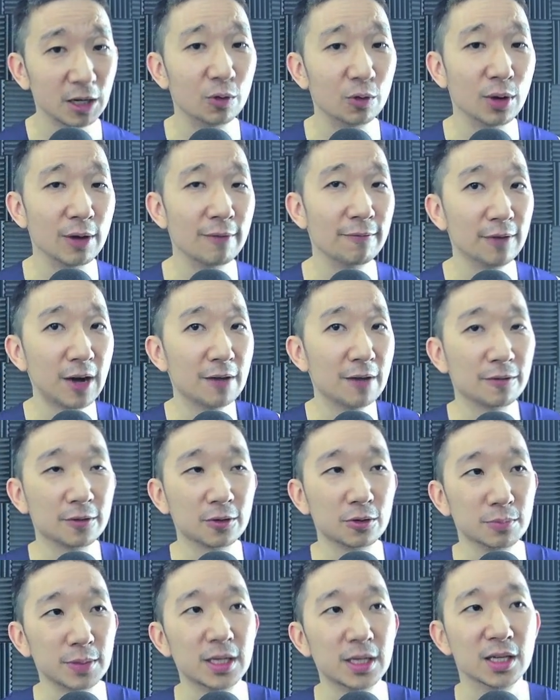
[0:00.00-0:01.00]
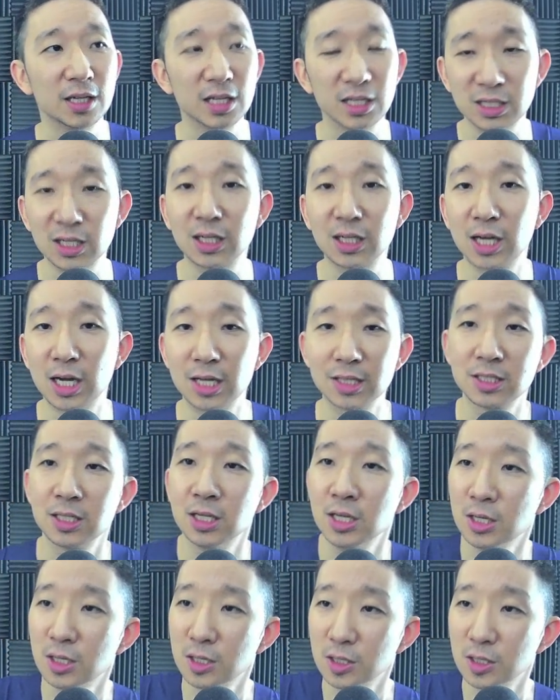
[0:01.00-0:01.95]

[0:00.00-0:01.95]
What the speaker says: A wave 5 could be in the cuts.